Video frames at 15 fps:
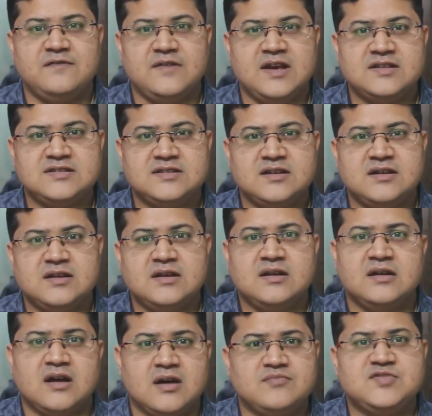phase
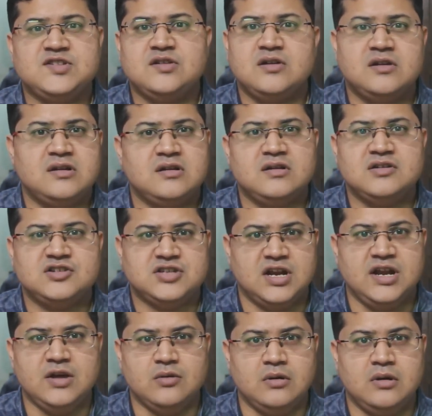comes your
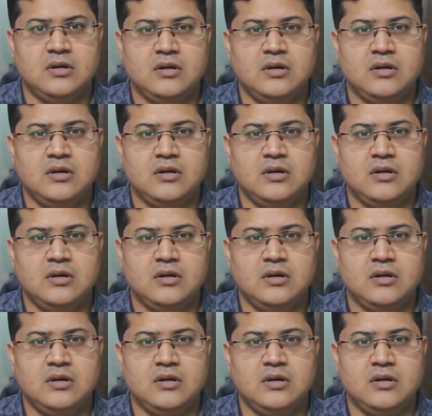schedule.